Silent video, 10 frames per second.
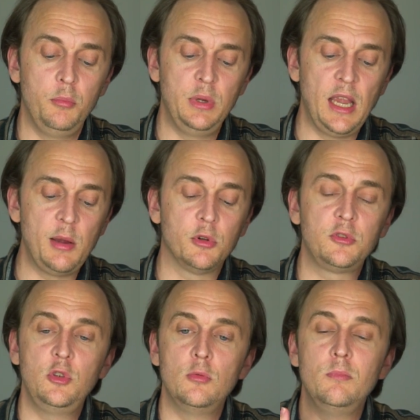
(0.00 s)
be able
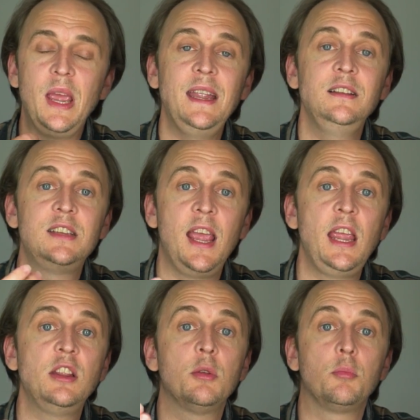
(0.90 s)
to
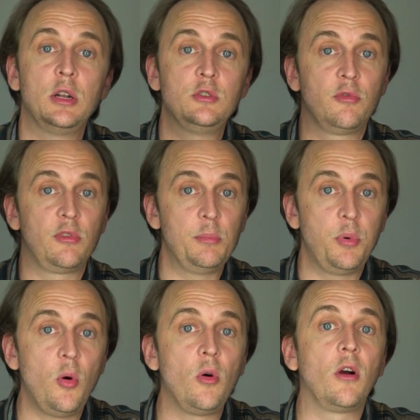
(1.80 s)
maintain the bridge of
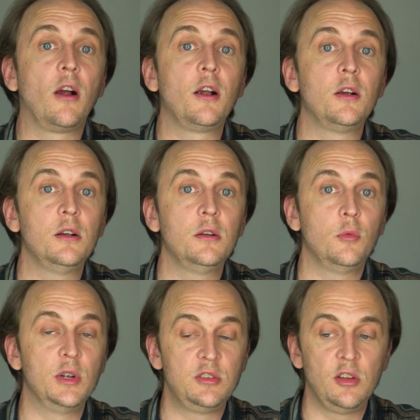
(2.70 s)
rapport,
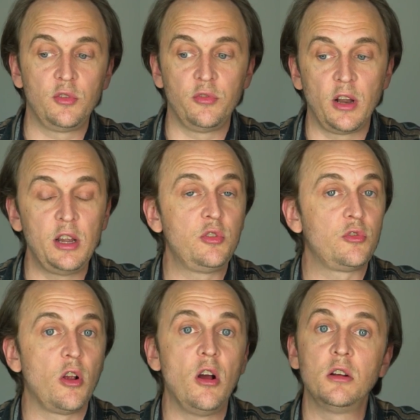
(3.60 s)
which is very
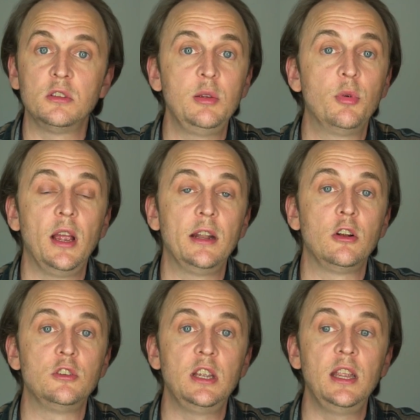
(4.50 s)
strong Libra
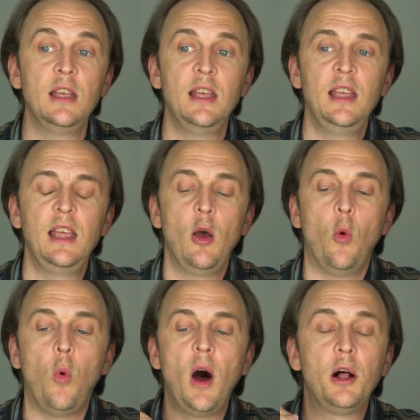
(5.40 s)
energy,
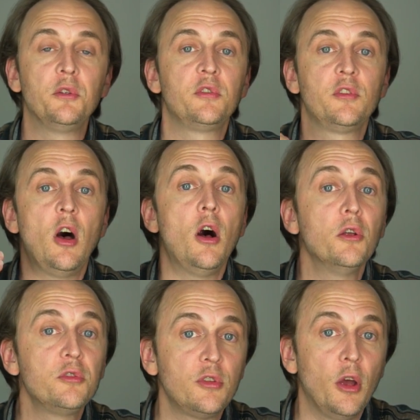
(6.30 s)
whilst
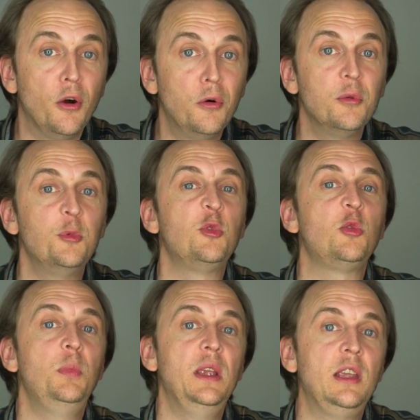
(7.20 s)
also
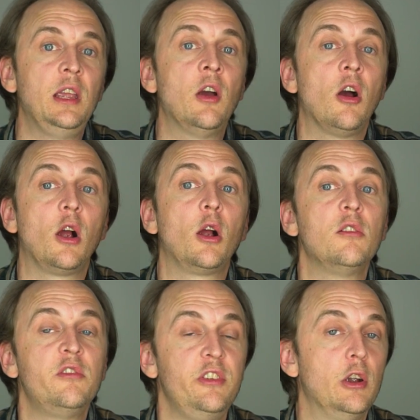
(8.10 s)
speaking
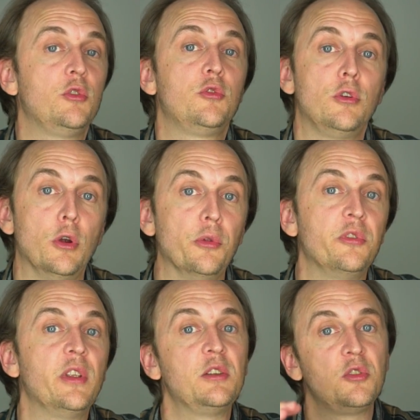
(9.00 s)
our fierce
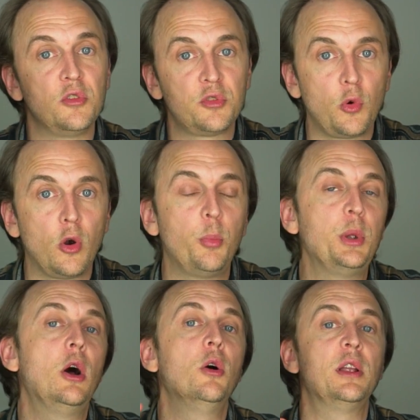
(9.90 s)
truths. That's the
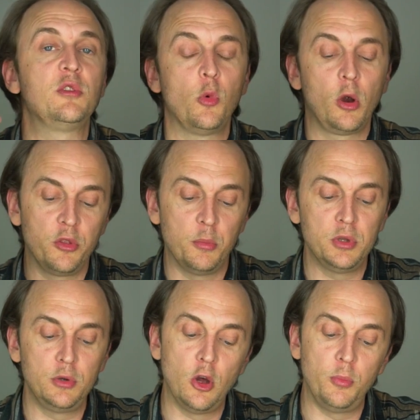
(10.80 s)
Scorpio, that's more of the
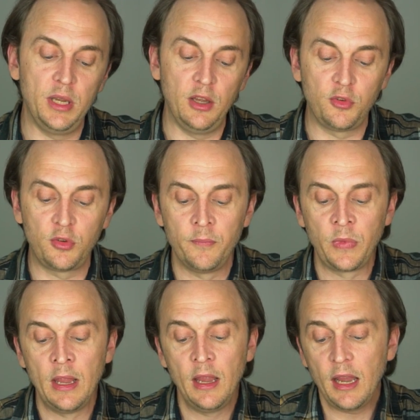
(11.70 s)
Pluto piece.
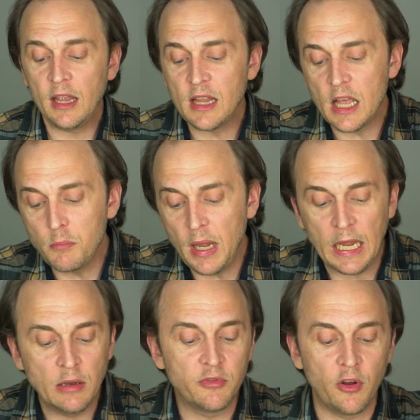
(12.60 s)
And that
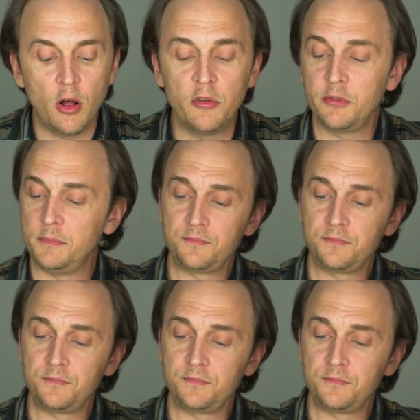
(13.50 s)
may involve